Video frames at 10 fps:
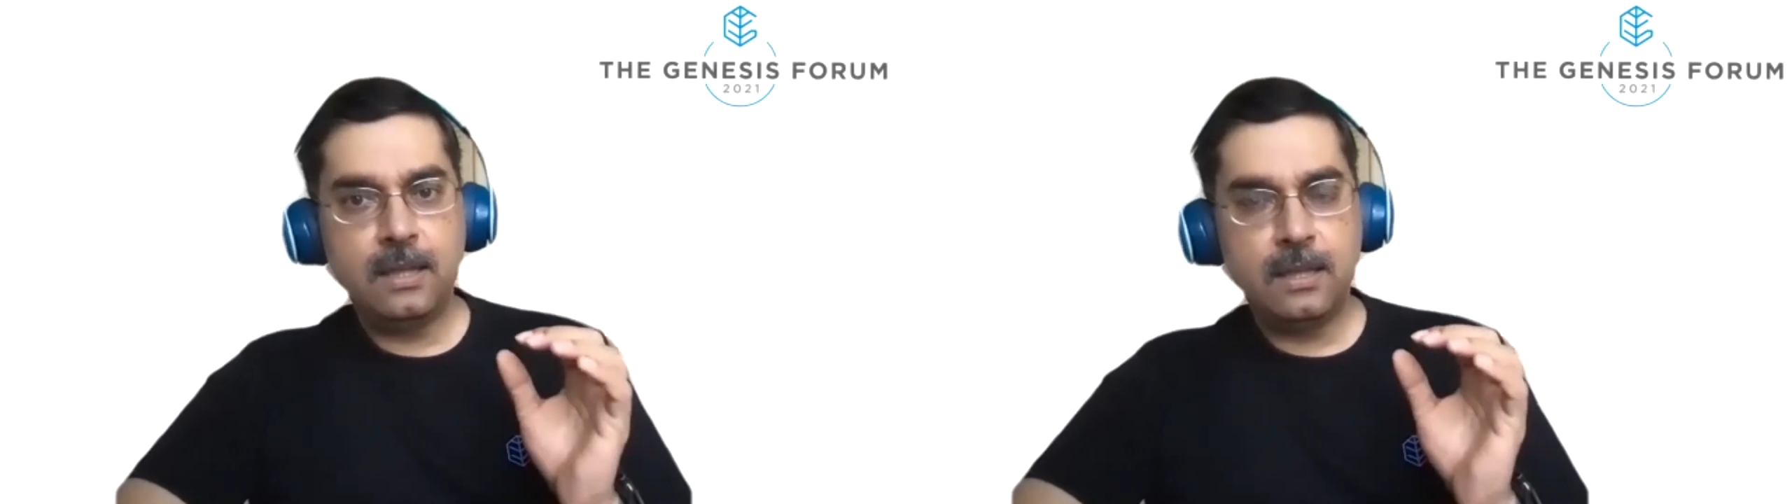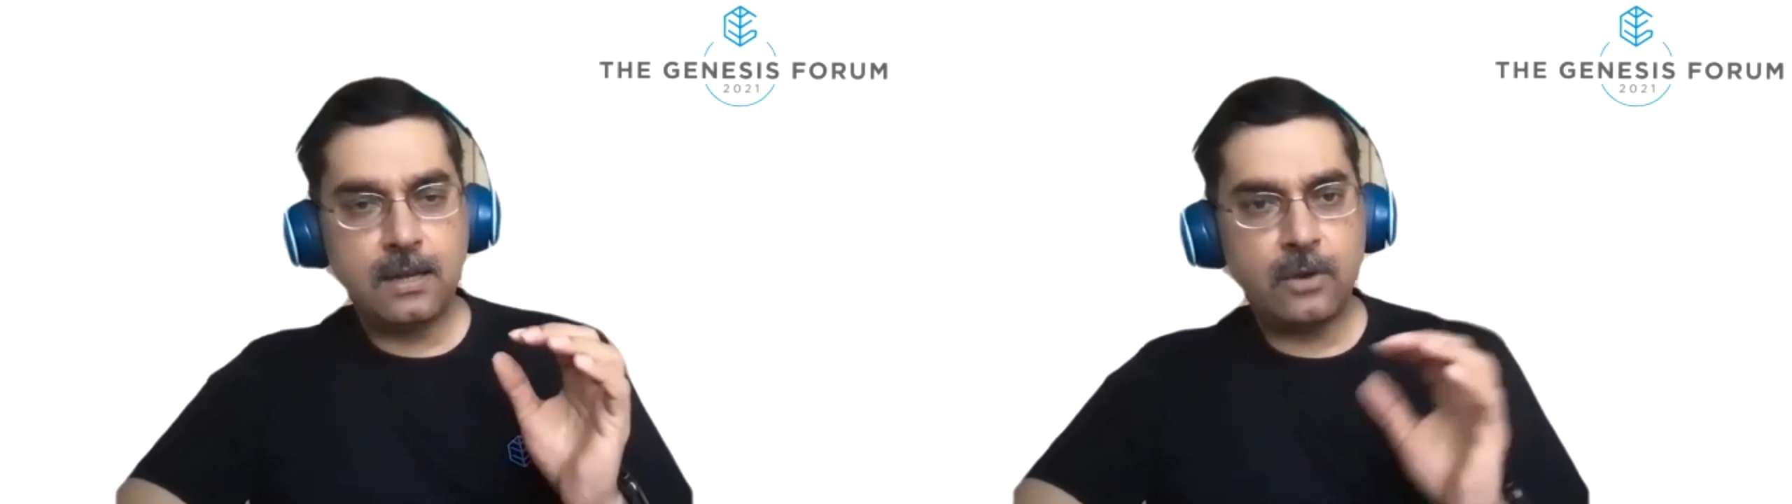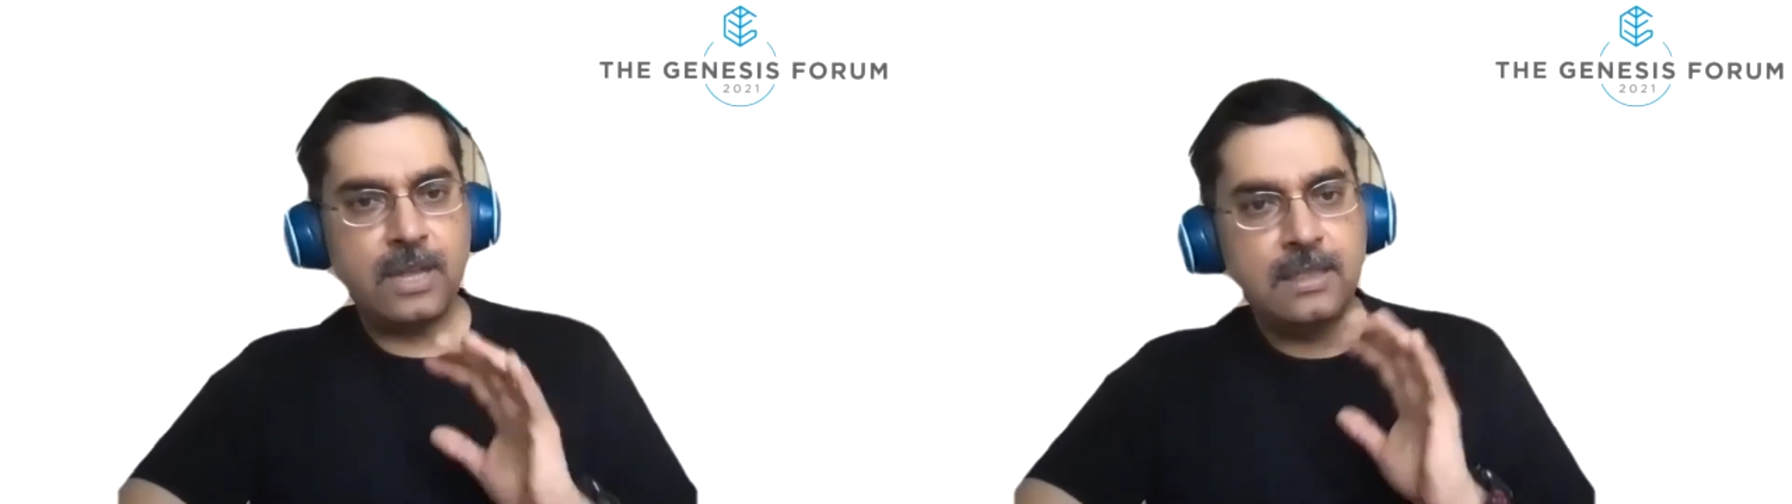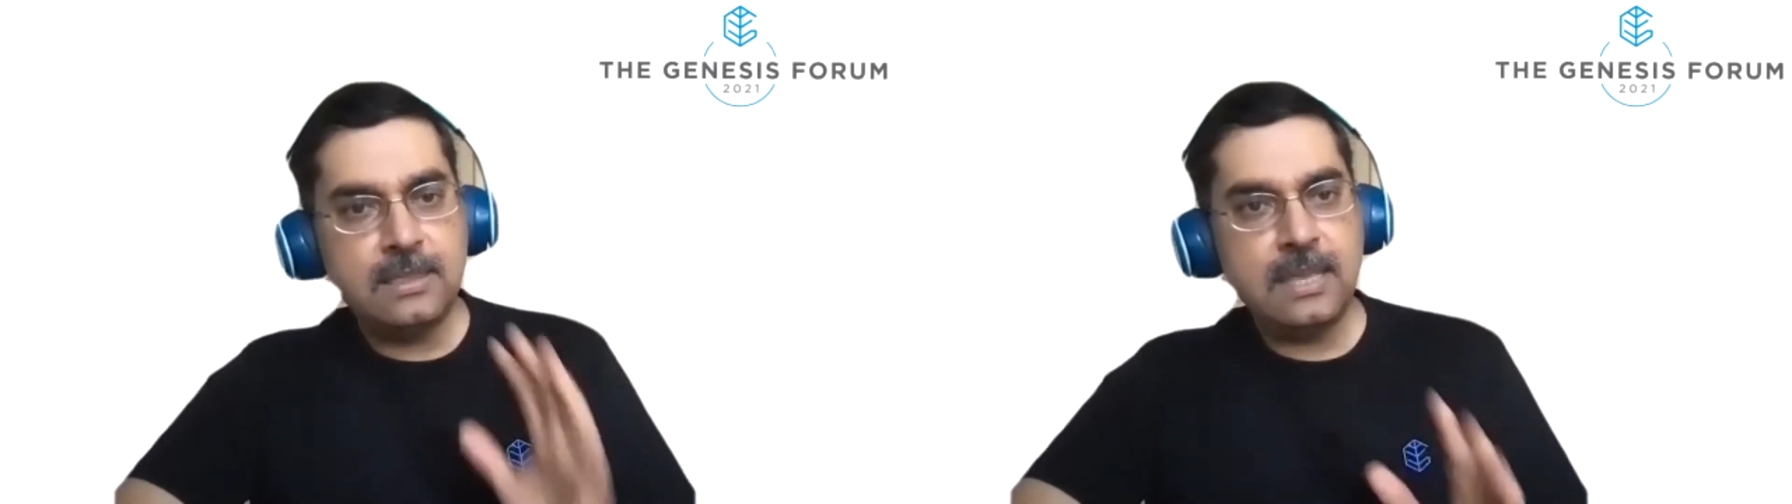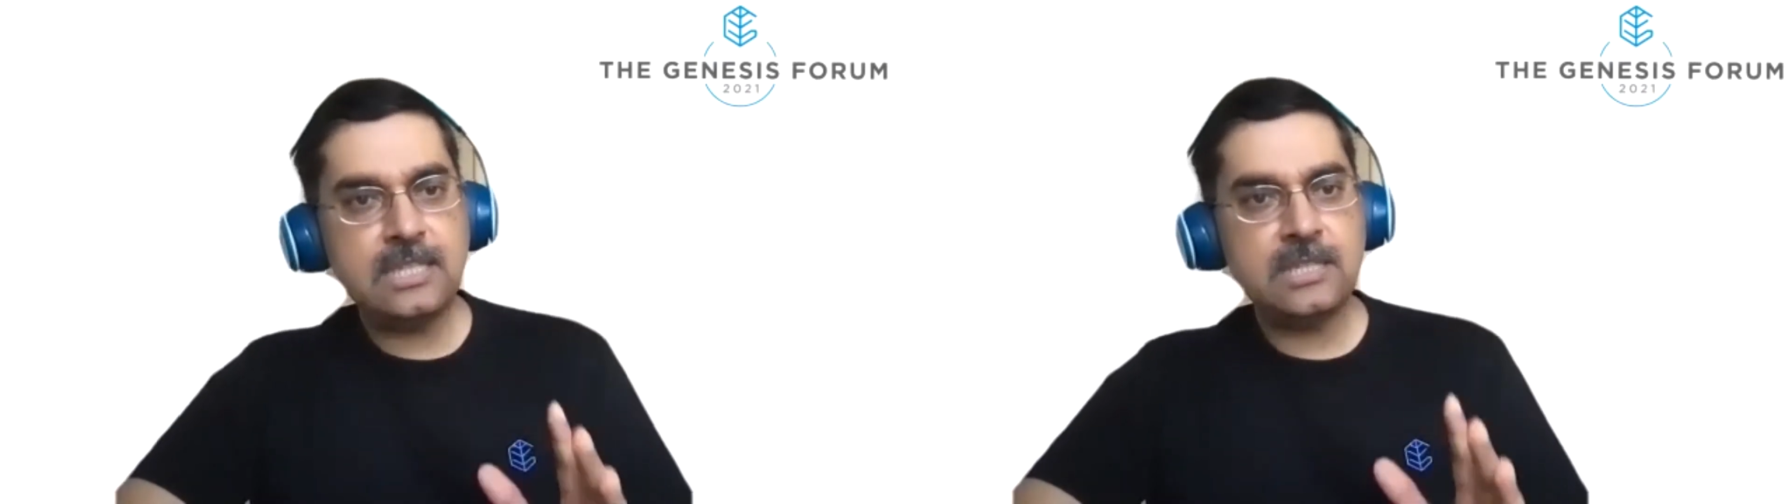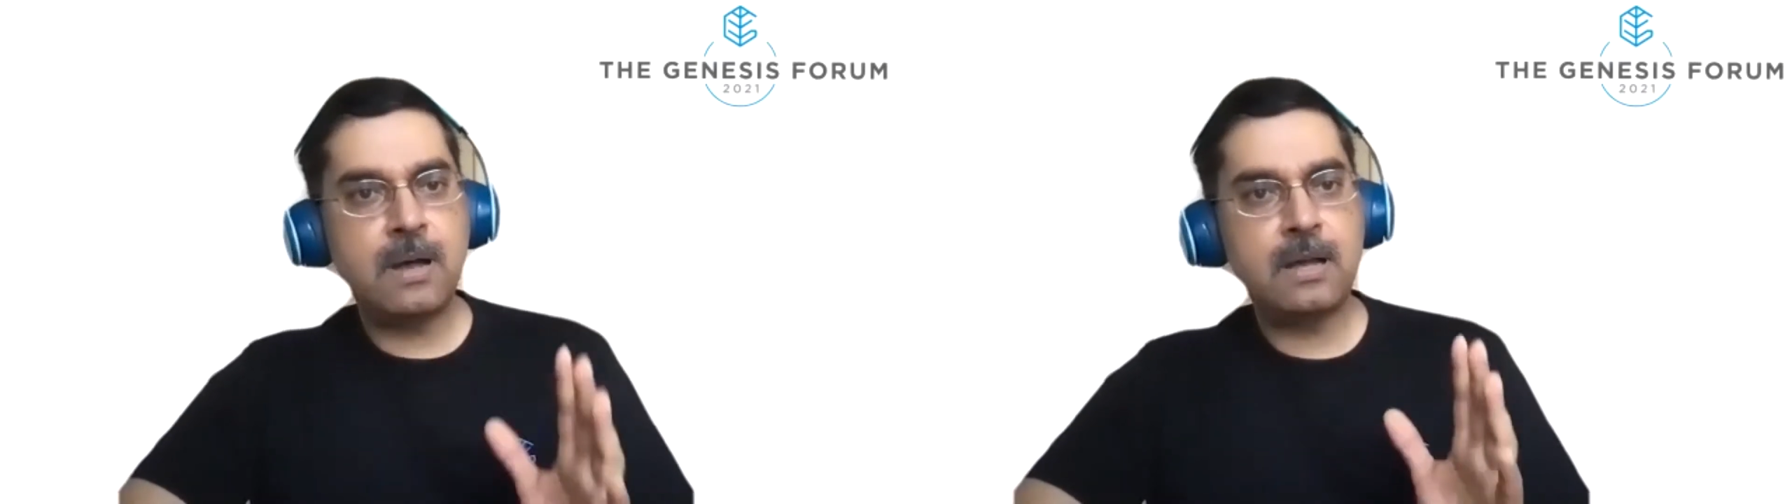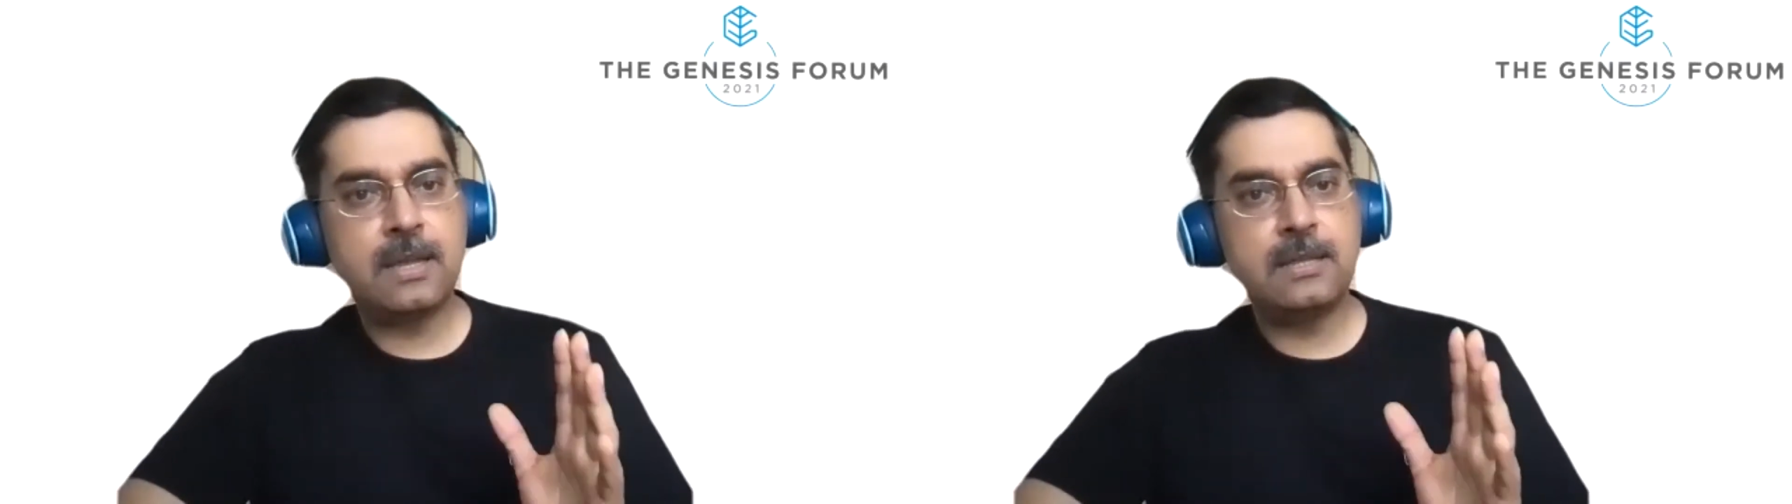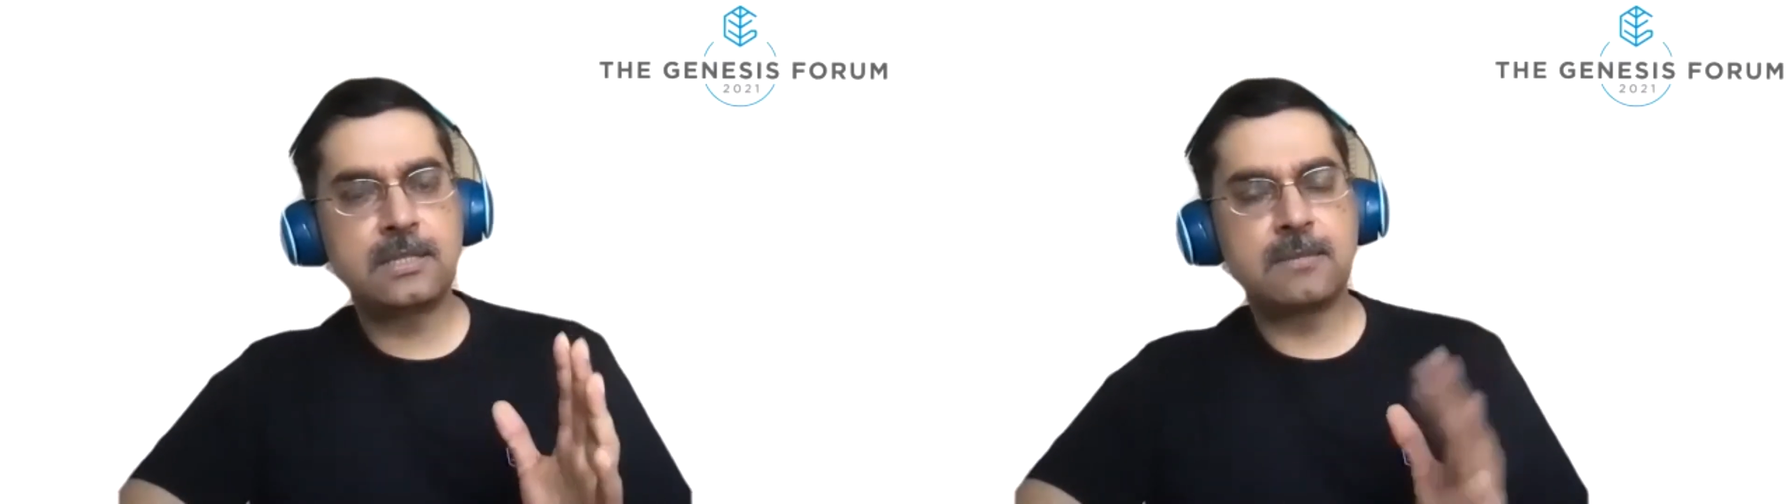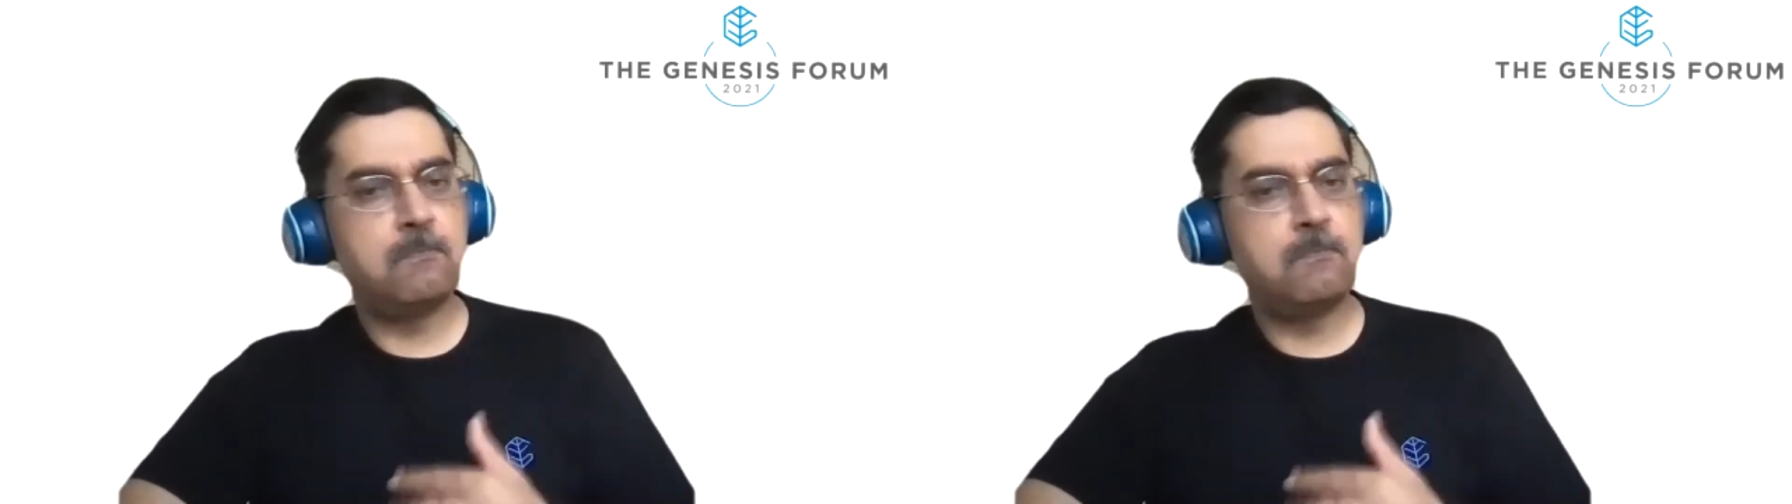Now, in these markets,